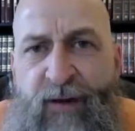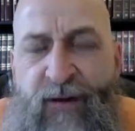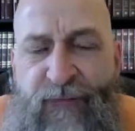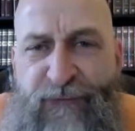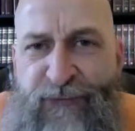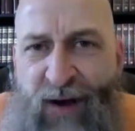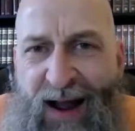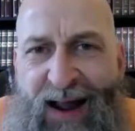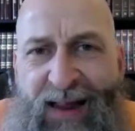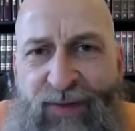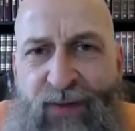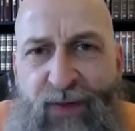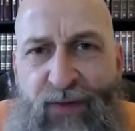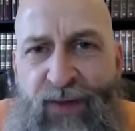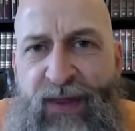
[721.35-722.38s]
find
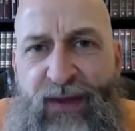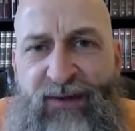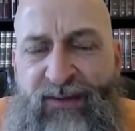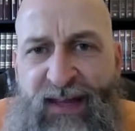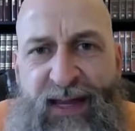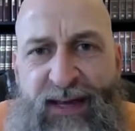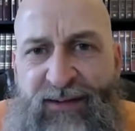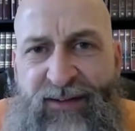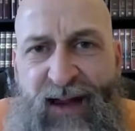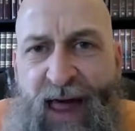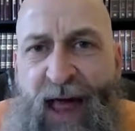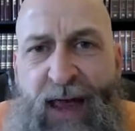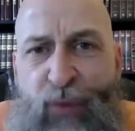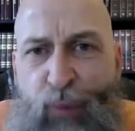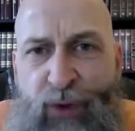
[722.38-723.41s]
that these things
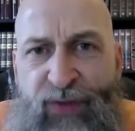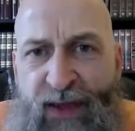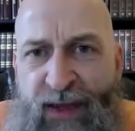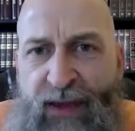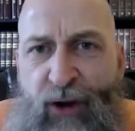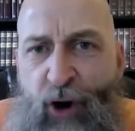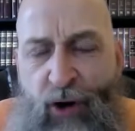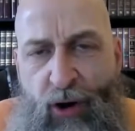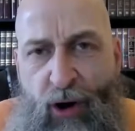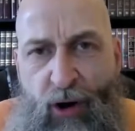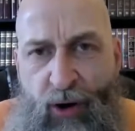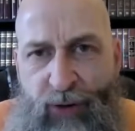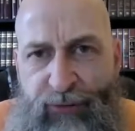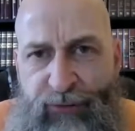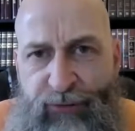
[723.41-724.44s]
lie within our
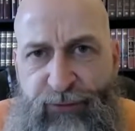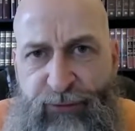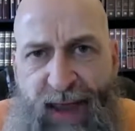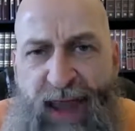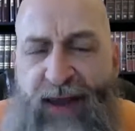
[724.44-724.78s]
hearts.